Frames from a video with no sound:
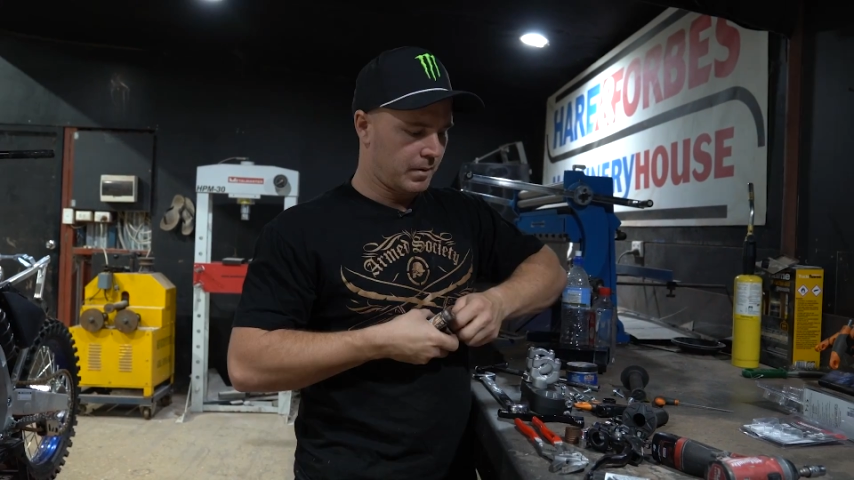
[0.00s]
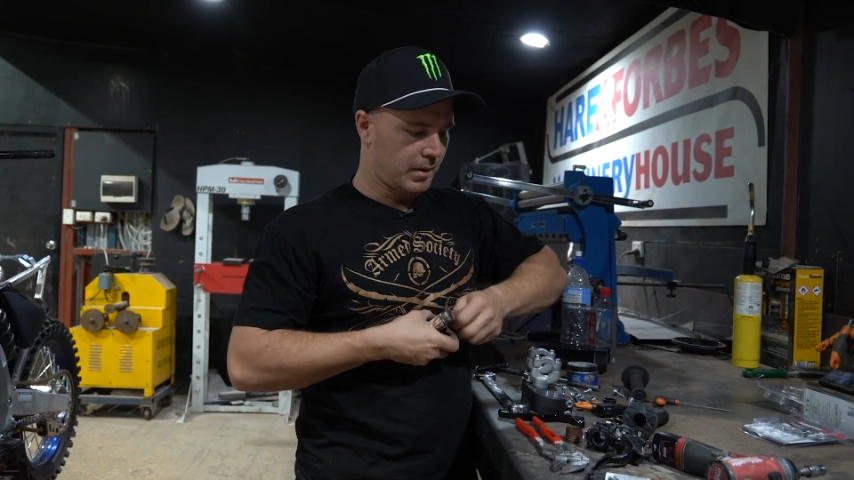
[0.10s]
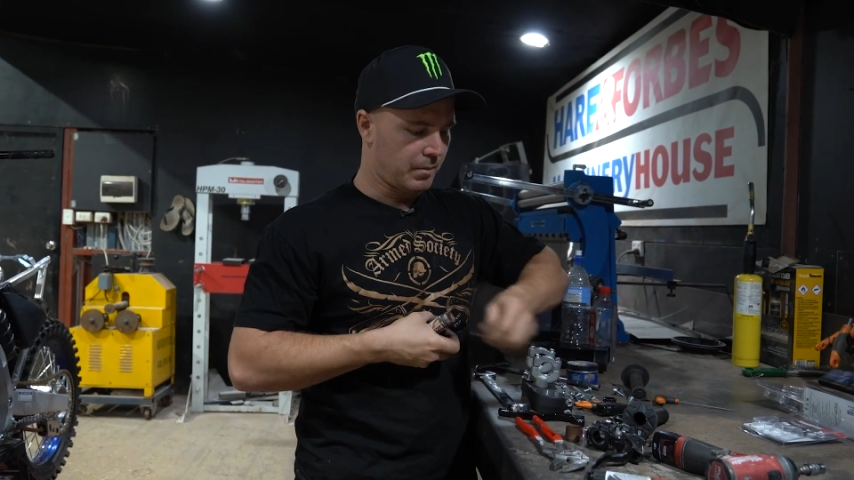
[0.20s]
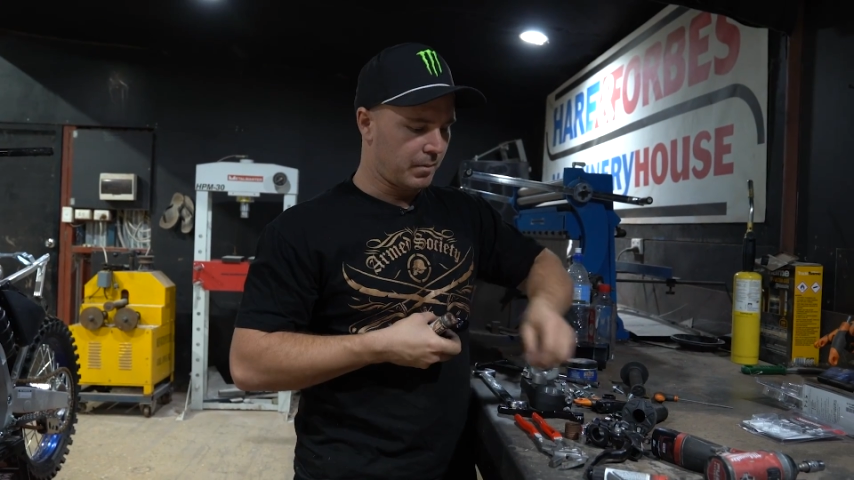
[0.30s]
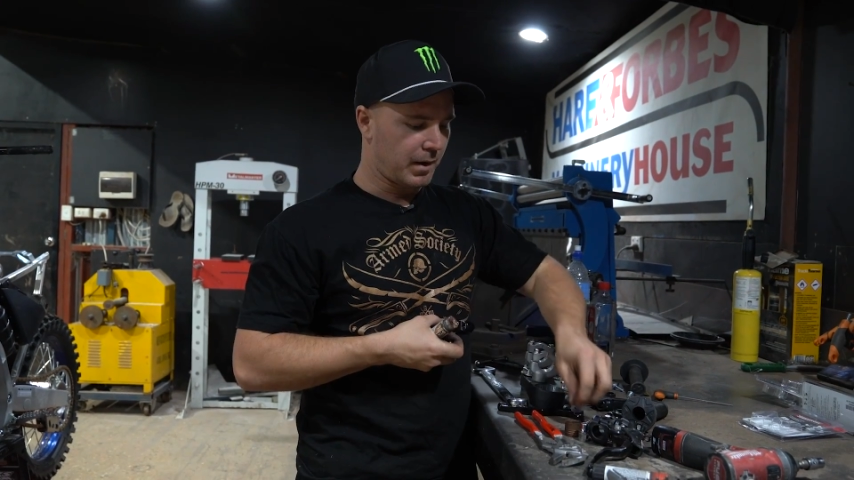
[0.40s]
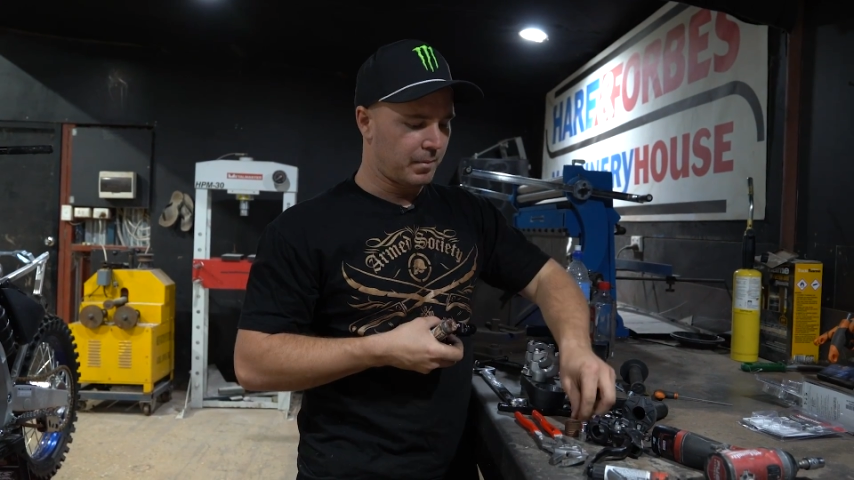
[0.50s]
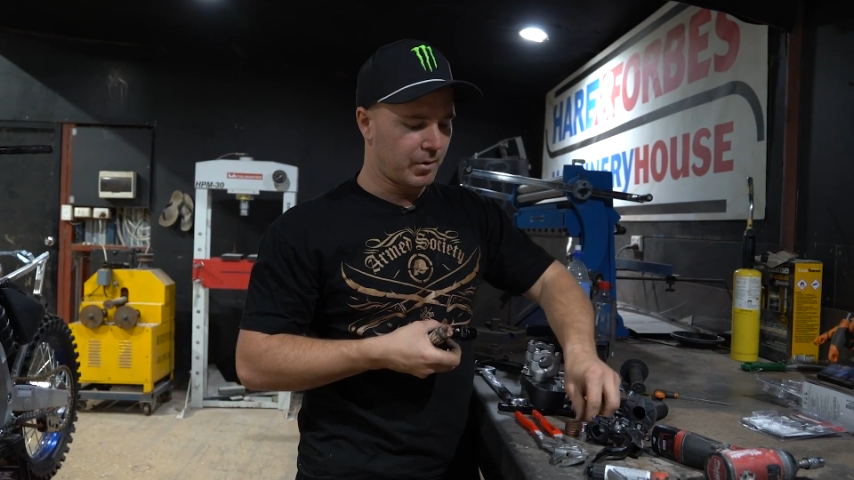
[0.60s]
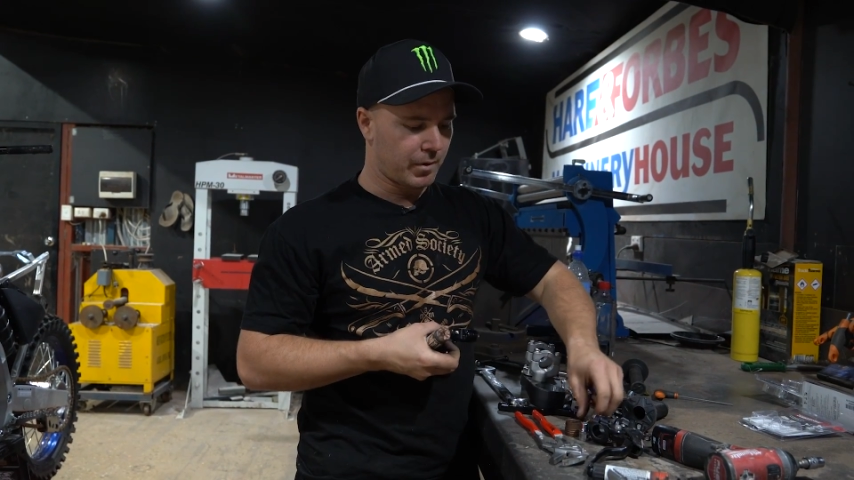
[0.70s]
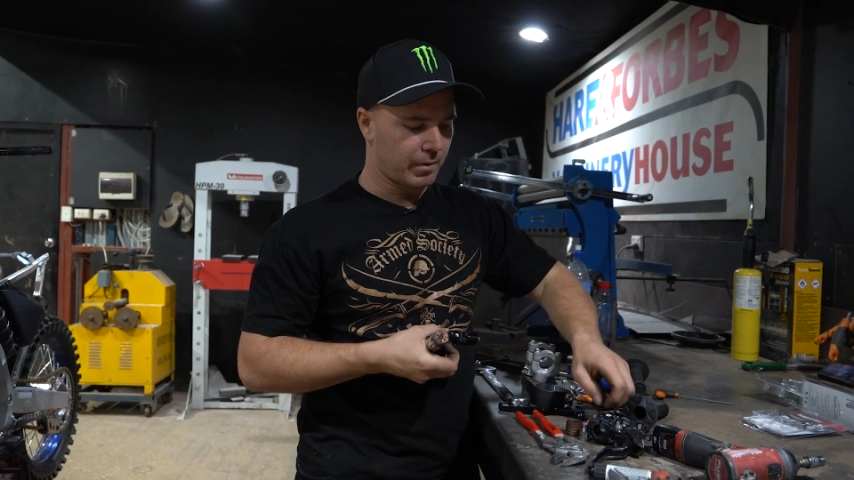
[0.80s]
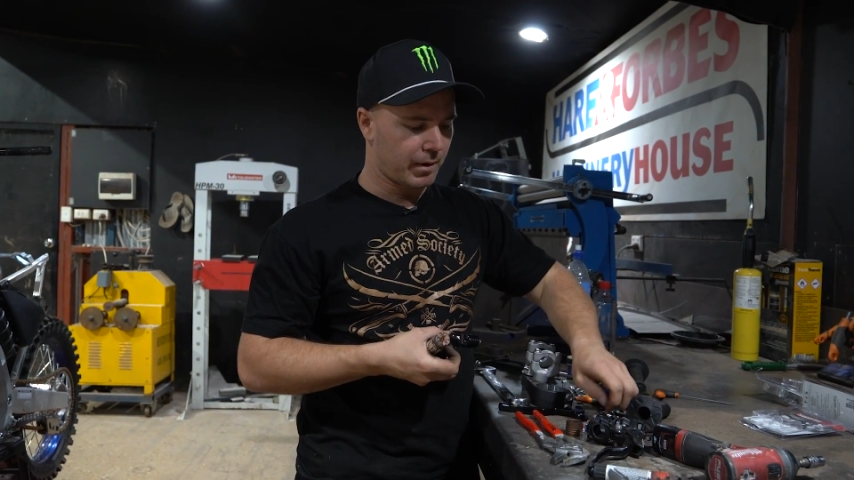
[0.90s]
And one
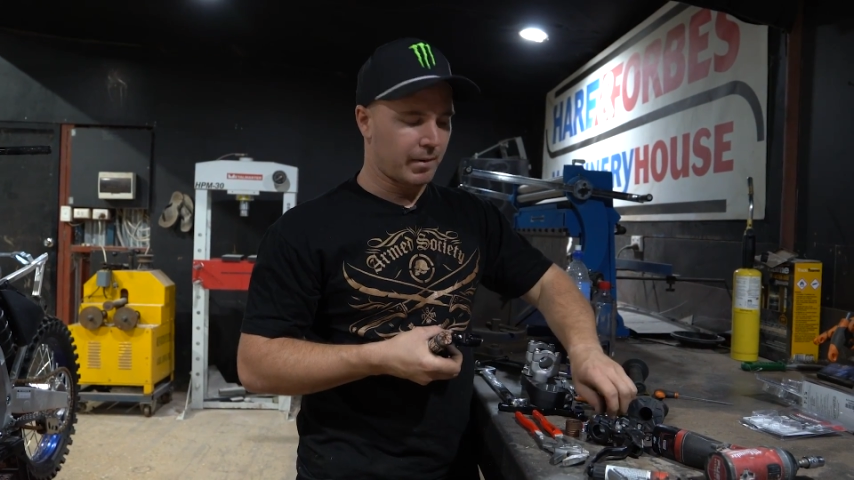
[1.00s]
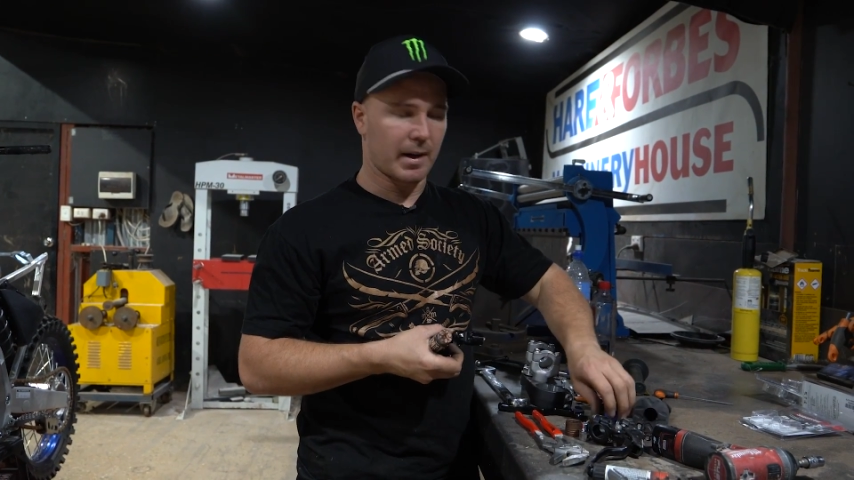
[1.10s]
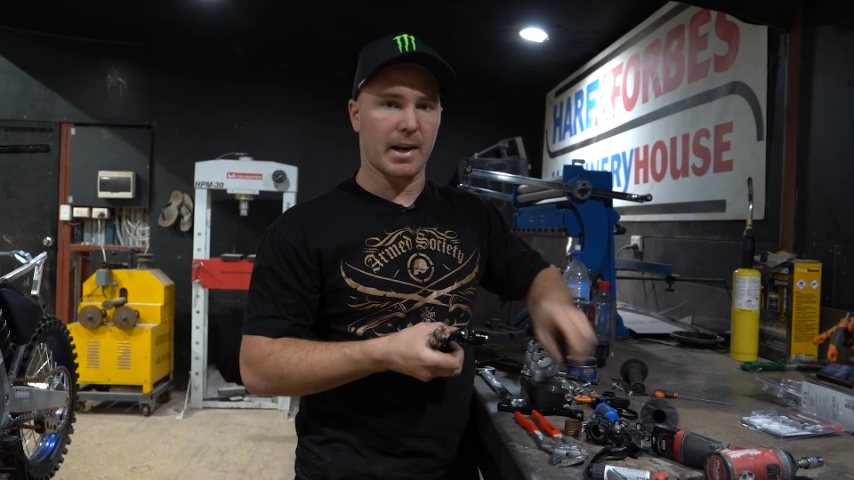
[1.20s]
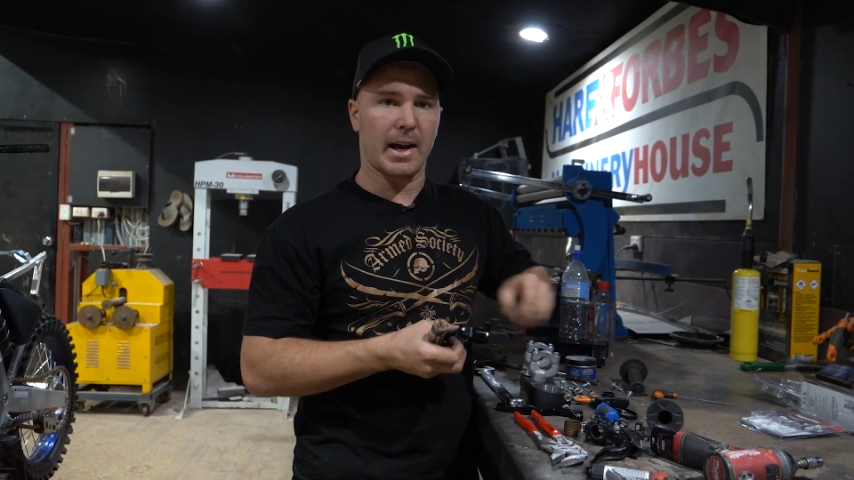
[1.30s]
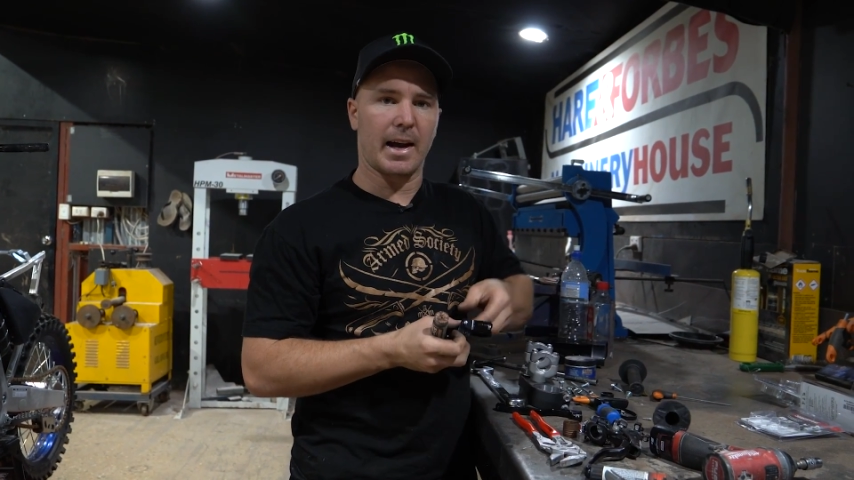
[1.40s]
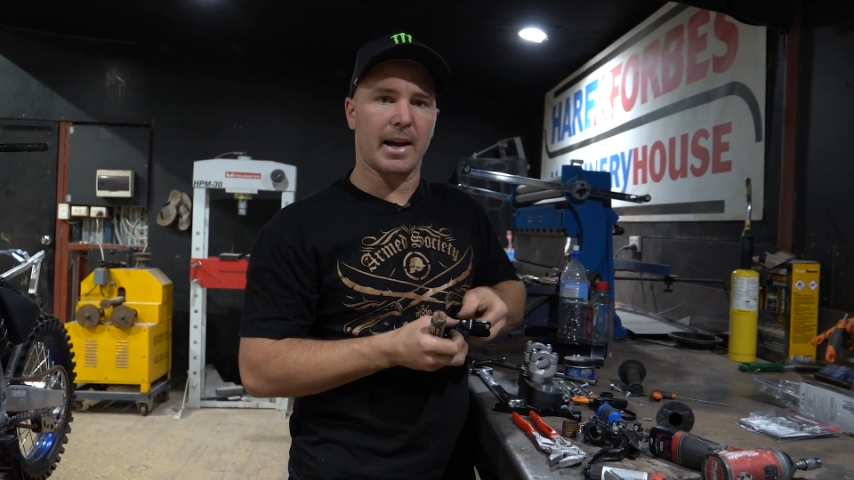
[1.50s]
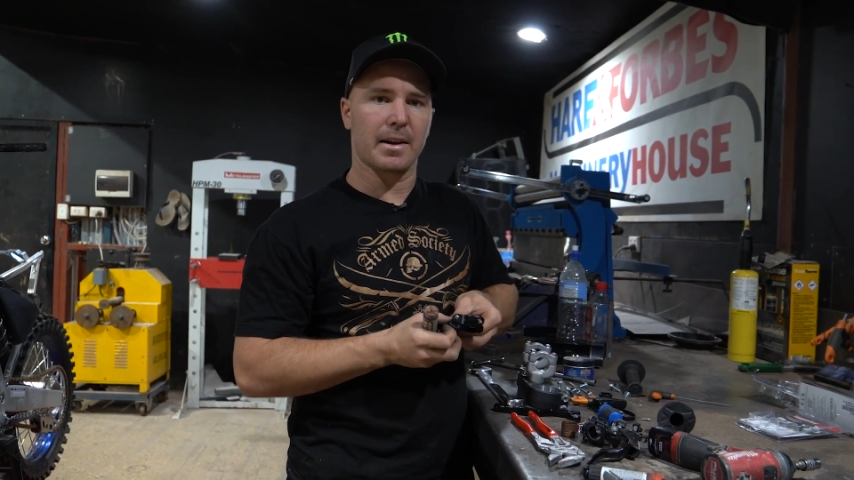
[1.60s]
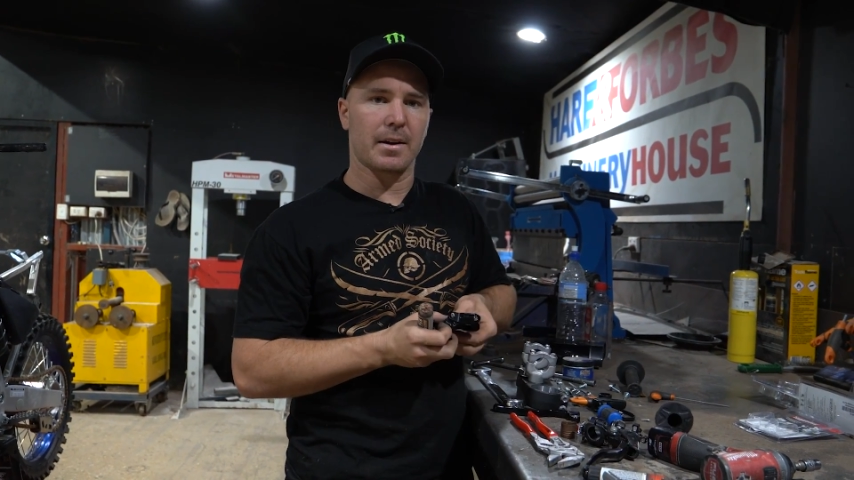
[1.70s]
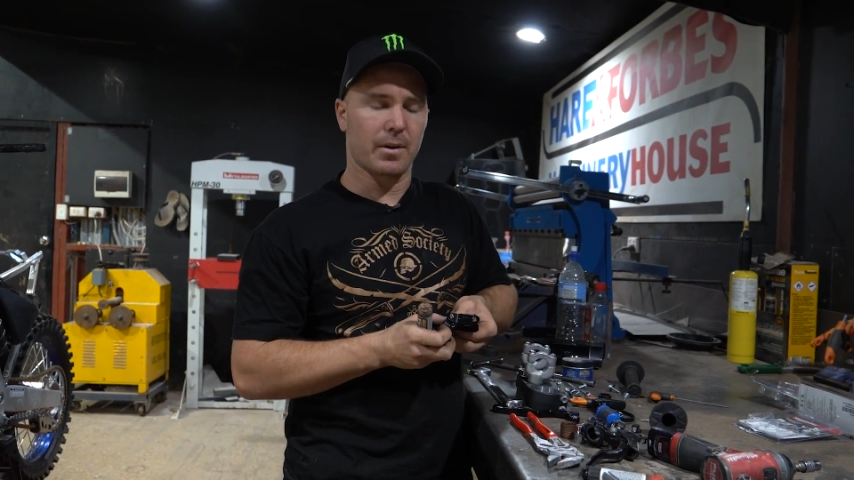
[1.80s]
more quick one to add